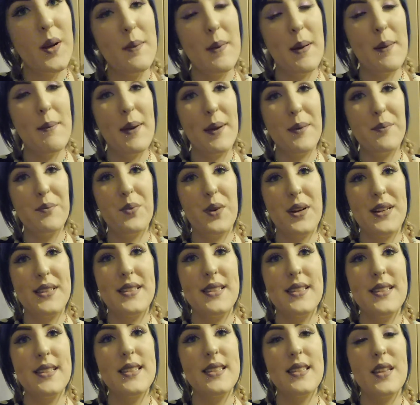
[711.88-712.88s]
of my main
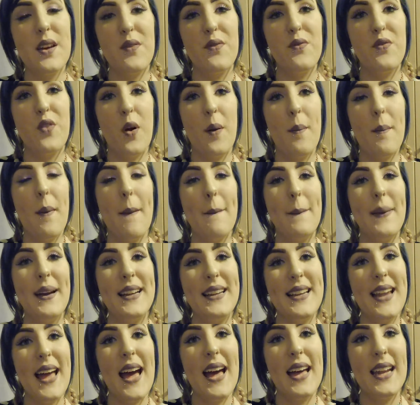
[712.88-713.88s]
presents from my
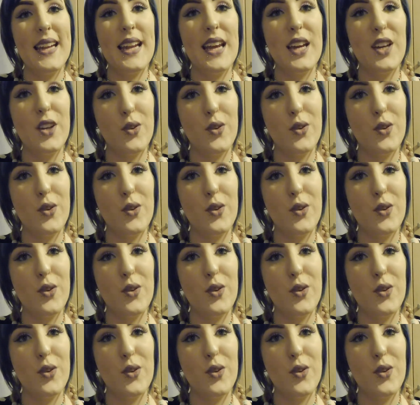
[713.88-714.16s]
nan,